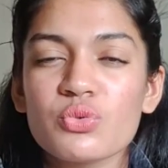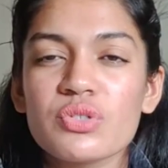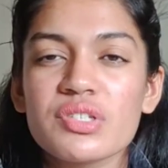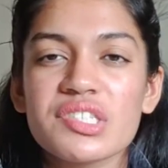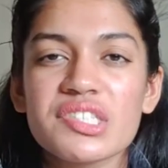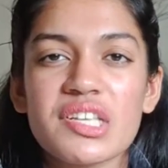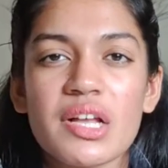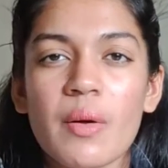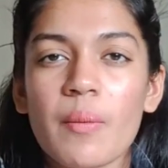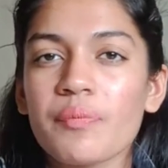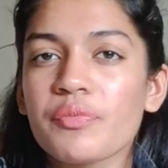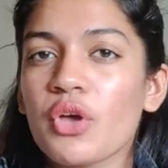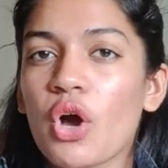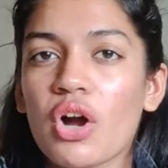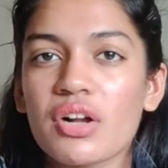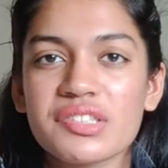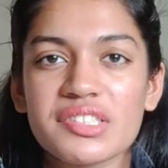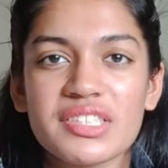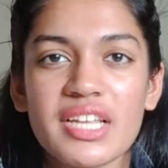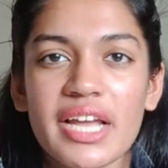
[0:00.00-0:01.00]
to use
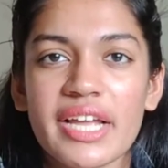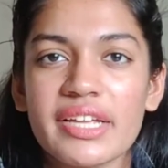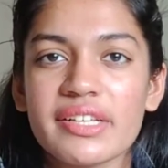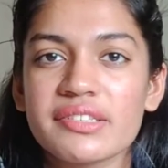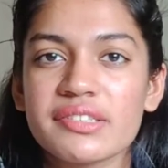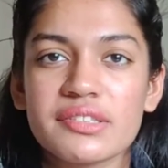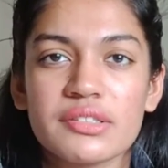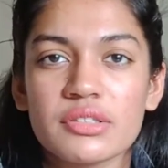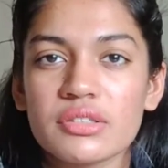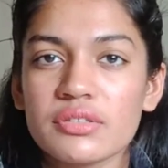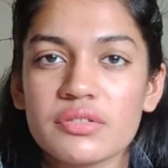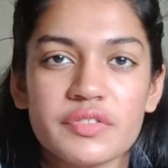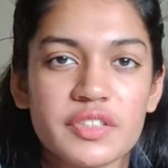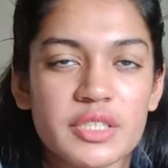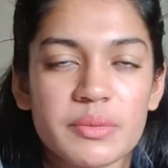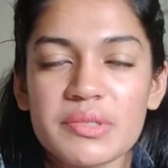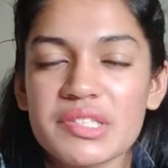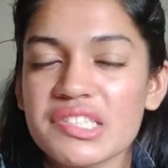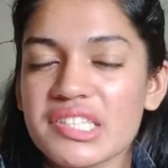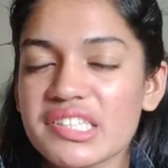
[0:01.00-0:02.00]
oxidized
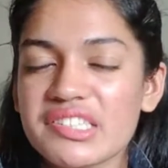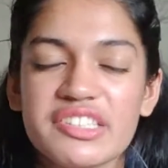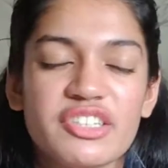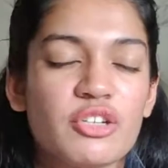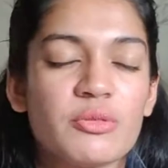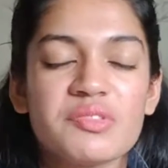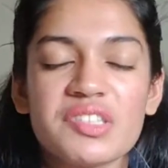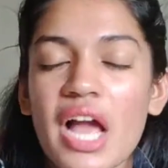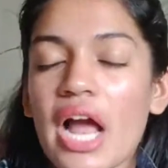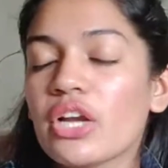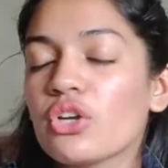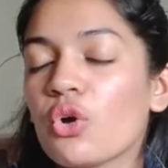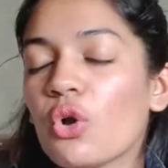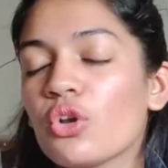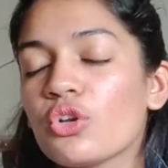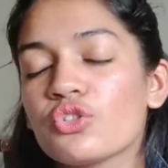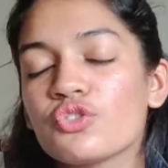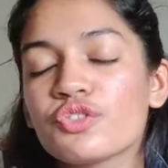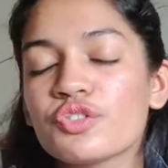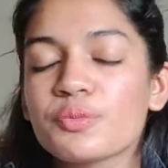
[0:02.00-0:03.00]
vitamin C serums at
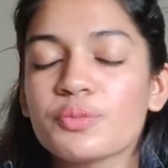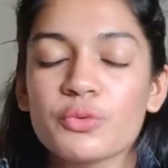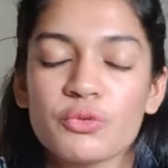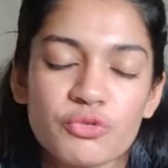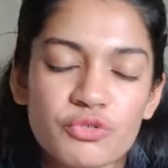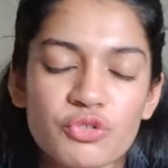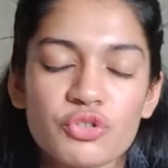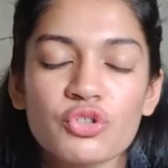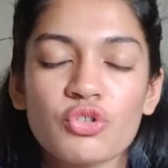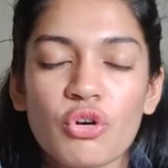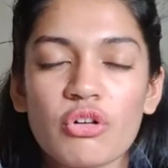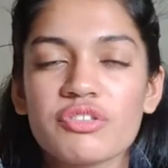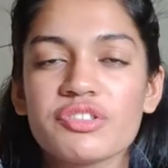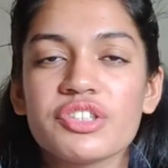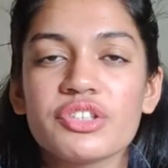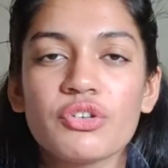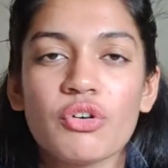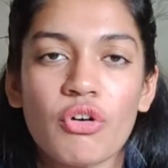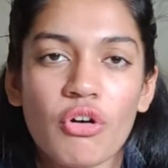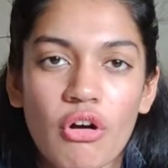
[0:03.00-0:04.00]
all. You're supposed to
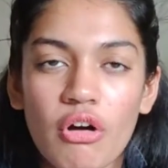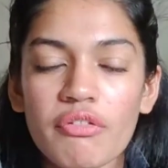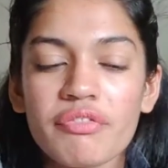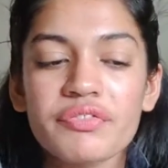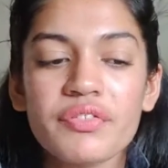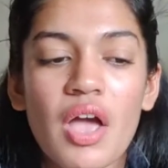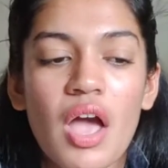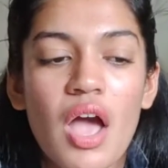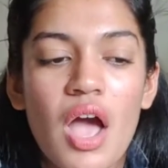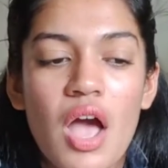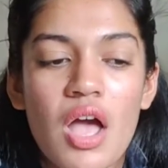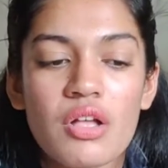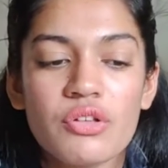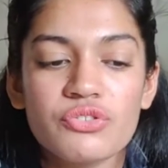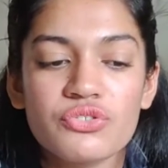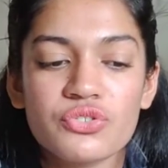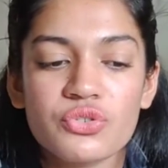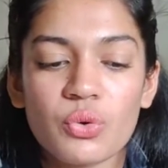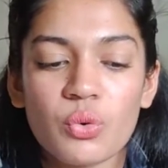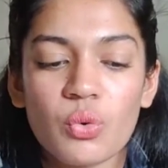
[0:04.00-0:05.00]
toss it off.
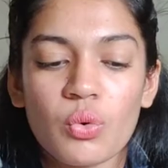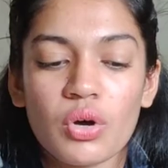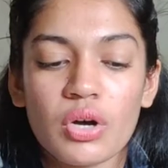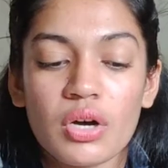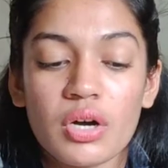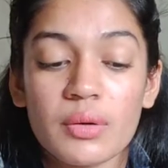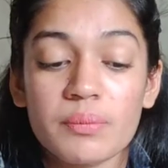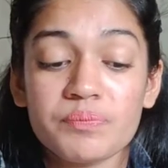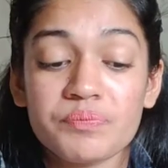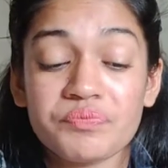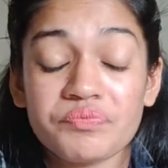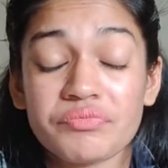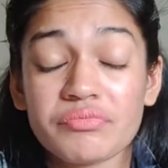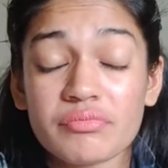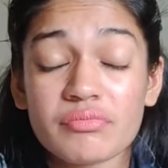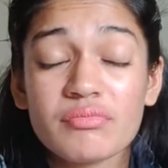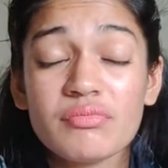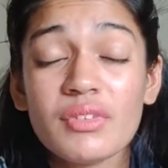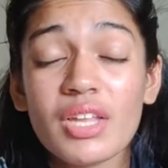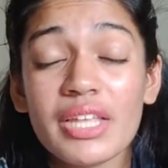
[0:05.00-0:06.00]
So
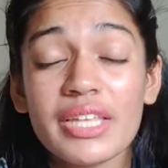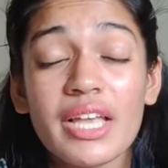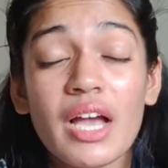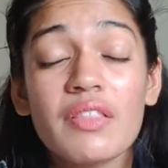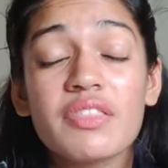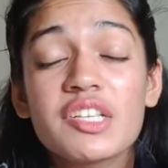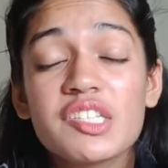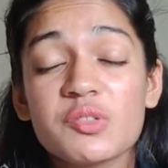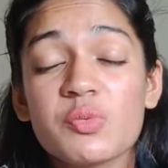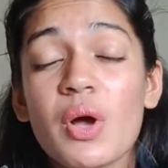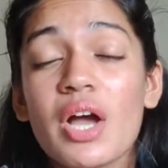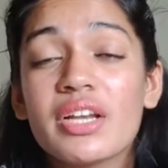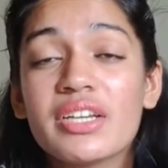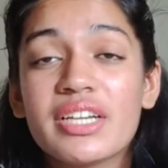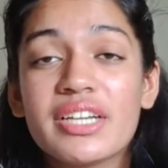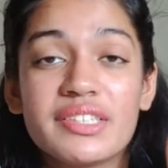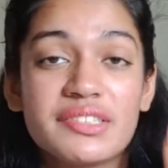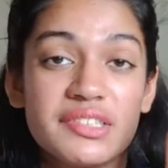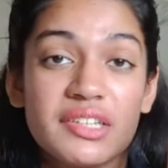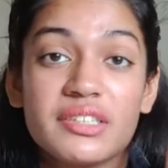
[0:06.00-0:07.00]
yeah, this
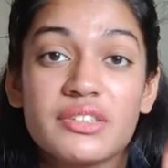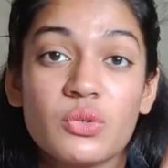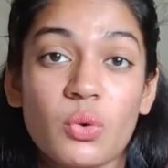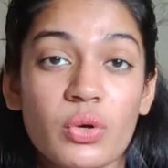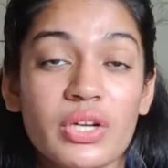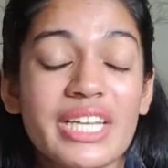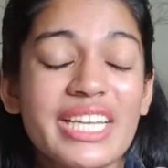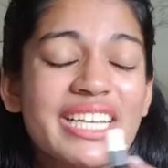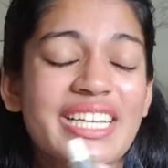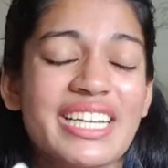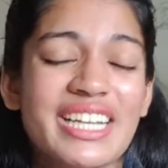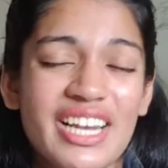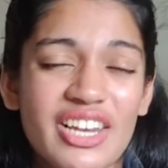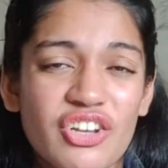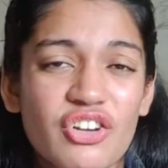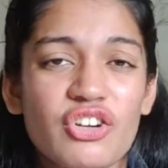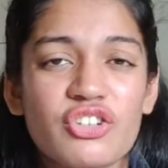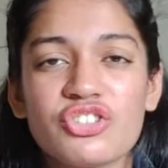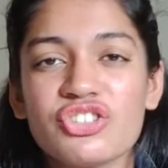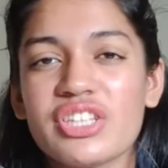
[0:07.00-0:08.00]
one is totally
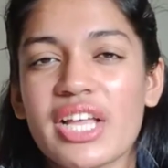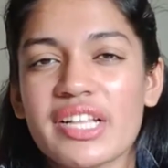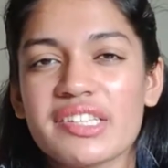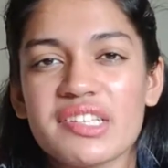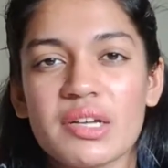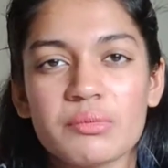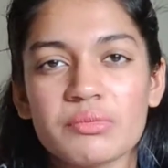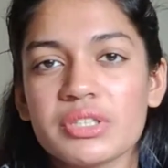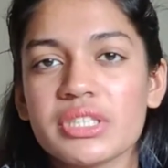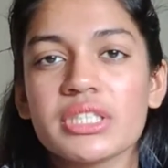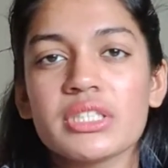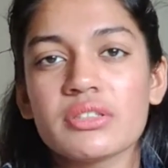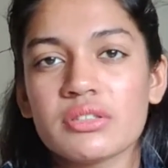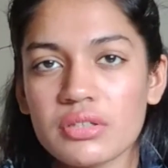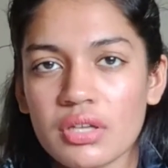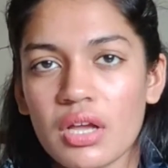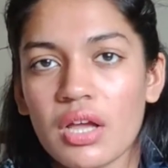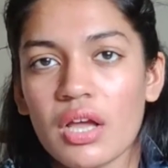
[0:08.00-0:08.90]
clear, so that's something